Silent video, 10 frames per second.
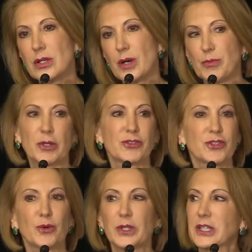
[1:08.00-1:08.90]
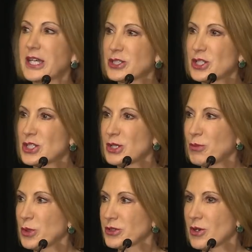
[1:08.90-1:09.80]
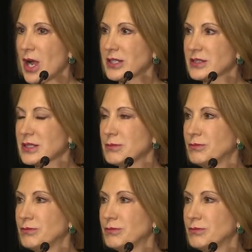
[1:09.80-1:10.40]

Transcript: a personal relationship with Christ.